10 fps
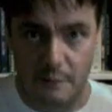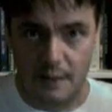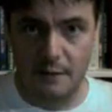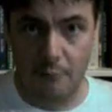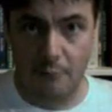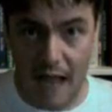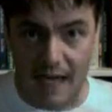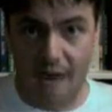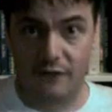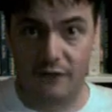the black
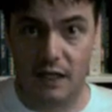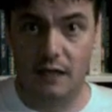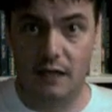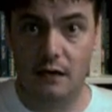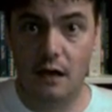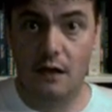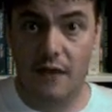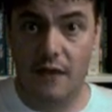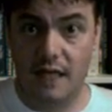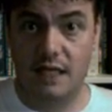African
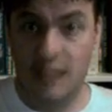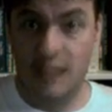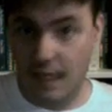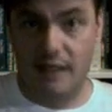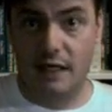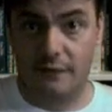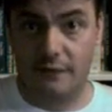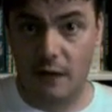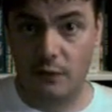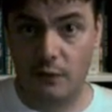than he d-
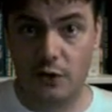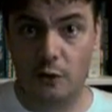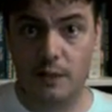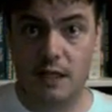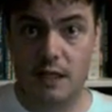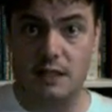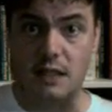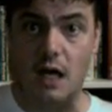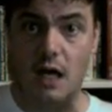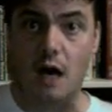identified with Europeans.
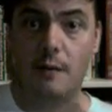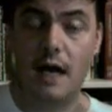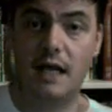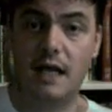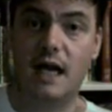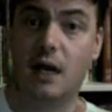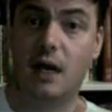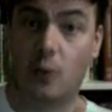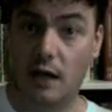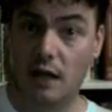Um, and he had a
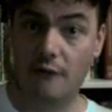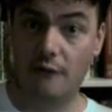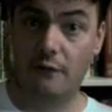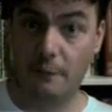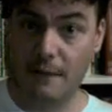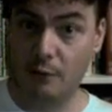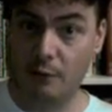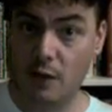great love of the people he